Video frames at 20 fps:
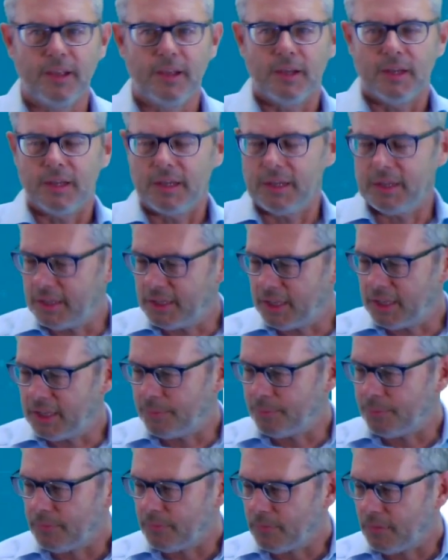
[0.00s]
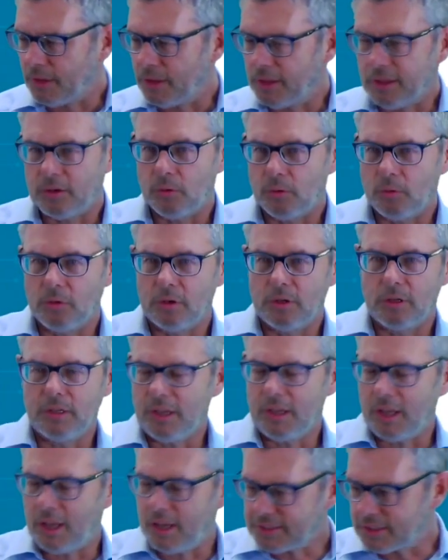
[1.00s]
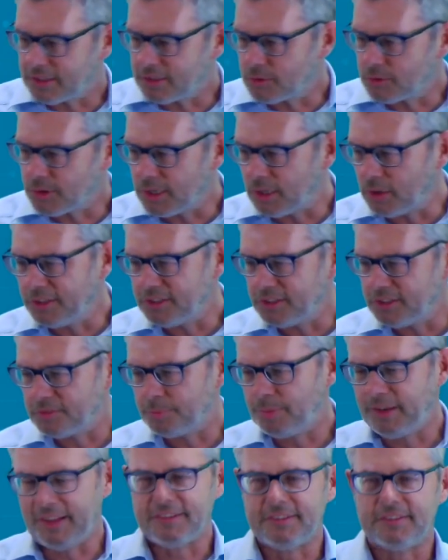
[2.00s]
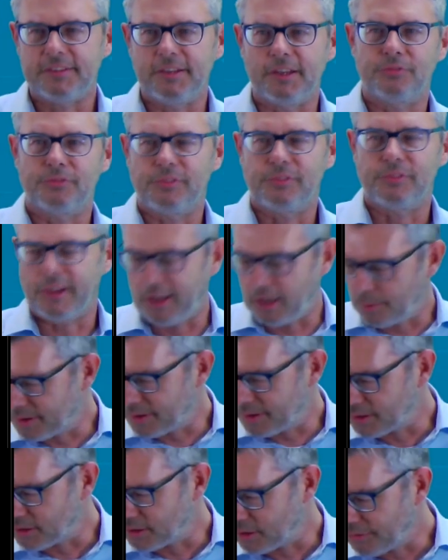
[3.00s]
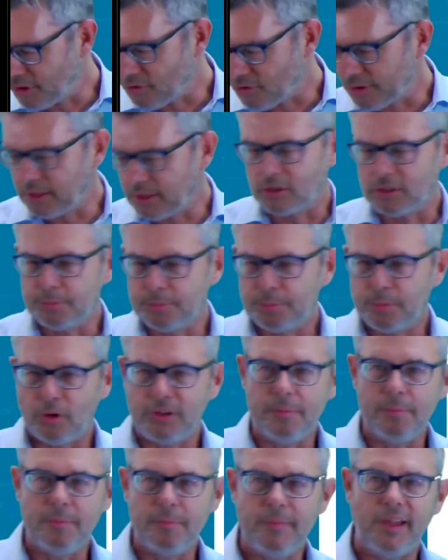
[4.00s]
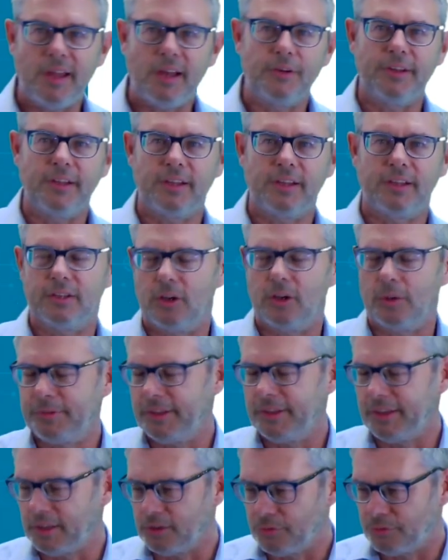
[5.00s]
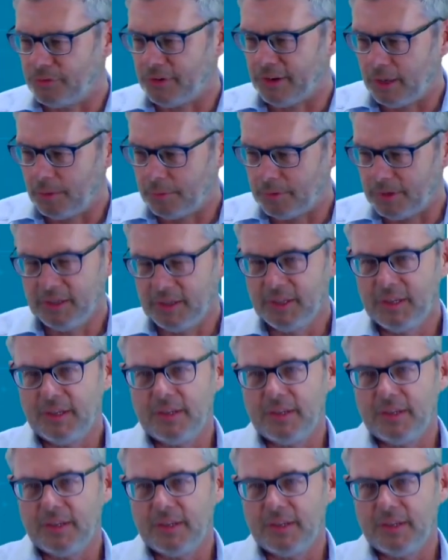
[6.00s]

Last row is plastic fiber, officially called polymeric optical fiber.